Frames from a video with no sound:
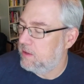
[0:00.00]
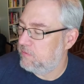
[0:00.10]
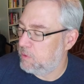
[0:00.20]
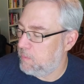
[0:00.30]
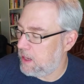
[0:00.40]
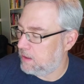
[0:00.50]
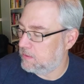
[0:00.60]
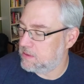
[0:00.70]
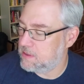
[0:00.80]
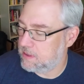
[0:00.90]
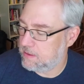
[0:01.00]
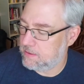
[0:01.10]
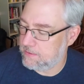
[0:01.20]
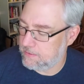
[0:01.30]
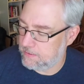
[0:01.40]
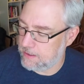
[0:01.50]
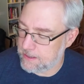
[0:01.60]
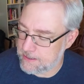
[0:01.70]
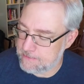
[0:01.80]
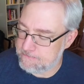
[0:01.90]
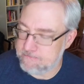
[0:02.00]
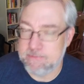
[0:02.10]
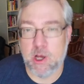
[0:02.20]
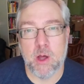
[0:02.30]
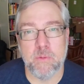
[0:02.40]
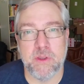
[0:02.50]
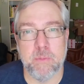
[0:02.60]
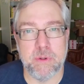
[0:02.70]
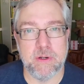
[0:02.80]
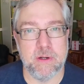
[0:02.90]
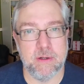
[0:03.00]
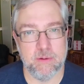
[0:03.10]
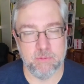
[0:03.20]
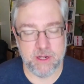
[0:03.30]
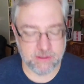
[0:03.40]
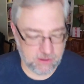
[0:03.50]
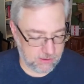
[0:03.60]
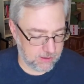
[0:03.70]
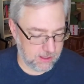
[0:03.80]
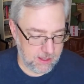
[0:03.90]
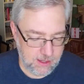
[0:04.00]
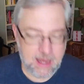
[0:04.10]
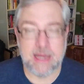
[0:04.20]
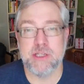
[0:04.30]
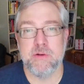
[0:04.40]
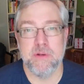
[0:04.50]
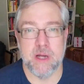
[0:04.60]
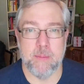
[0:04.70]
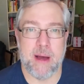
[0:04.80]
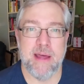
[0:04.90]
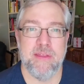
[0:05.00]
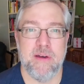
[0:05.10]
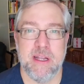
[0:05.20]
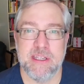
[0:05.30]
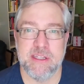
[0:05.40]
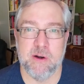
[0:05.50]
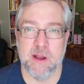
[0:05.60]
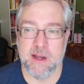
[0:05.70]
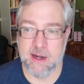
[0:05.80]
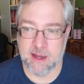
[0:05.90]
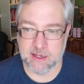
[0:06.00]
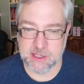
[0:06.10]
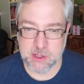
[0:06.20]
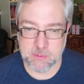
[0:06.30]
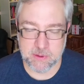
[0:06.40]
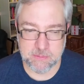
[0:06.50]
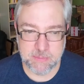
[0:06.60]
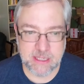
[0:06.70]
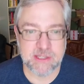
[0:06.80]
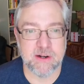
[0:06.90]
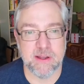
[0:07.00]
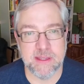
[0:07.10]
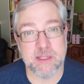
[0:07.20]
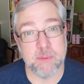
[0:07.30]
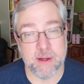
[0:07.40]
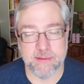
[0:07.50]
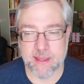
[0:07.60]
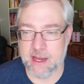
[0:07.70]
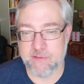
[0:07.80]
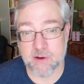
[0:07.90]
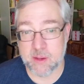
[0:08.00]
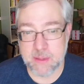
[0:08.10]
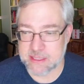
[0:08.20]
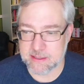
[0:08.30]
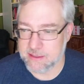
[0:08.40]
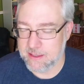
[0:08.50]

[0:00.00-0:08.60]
for Mel's Gone with the Book read-along, I screwed up. I thought it started in October, but it started this month, and I've already missed